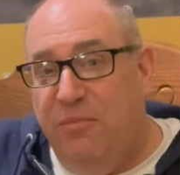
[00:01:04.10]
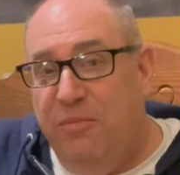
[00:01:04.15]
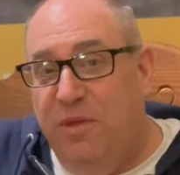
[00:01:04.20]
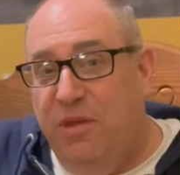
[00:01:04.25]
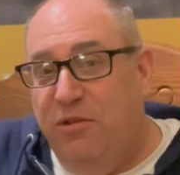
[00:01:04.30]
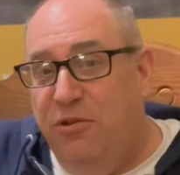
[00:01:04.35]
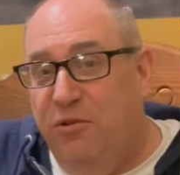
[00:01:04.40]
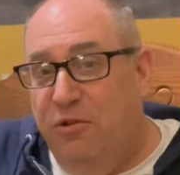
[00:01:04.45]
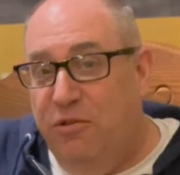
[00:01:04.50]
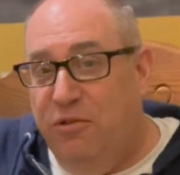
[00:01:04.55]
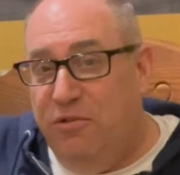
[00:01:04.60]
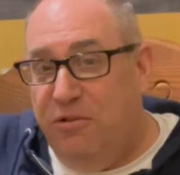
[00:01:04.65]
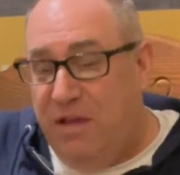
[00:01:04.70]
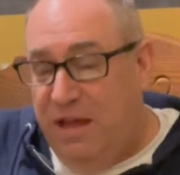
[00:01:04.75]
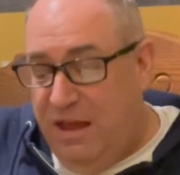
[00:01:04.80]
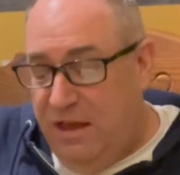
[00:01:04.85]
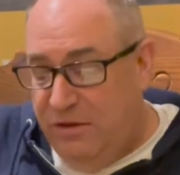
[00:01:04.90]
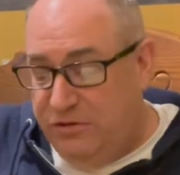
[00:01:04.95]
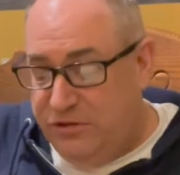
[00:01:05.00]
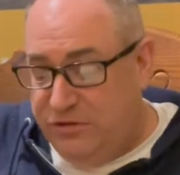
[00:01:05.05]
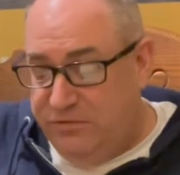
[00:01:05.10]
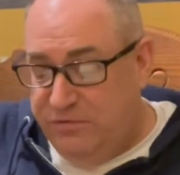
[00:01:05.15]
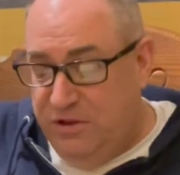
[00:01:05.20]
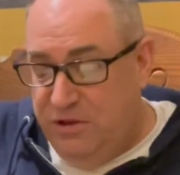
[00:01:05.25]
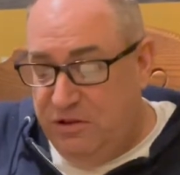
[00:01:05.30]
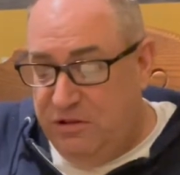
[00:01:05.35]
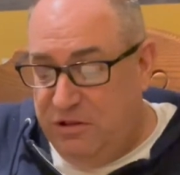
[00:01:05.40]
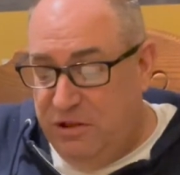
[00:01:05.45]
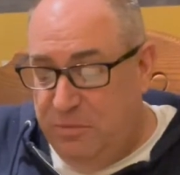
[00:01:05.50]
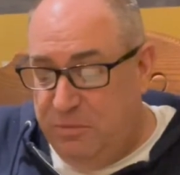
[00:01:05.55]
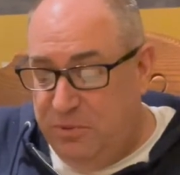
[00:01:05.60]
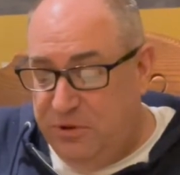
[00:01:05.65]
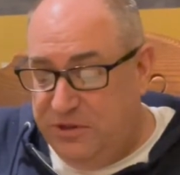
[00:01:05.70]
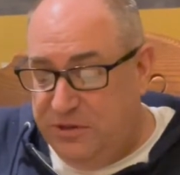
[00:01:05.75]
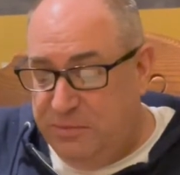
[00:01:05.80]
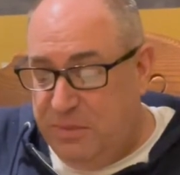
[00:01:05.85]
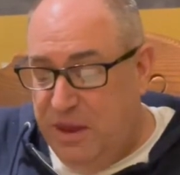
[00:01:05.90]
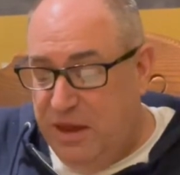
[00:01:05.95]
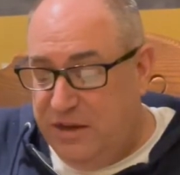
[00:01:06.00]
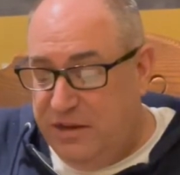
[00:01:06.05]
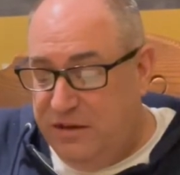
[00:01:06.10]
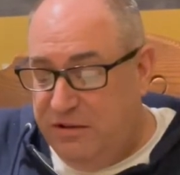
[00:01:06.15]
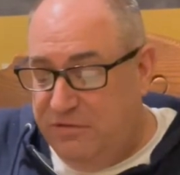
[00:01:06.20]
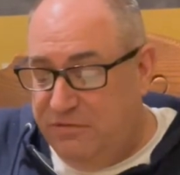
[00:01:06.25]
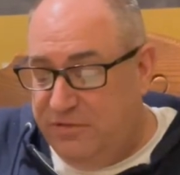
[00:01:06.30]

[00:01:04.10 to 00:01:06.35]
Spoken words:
Northern Ohio Chevelle Club perspective.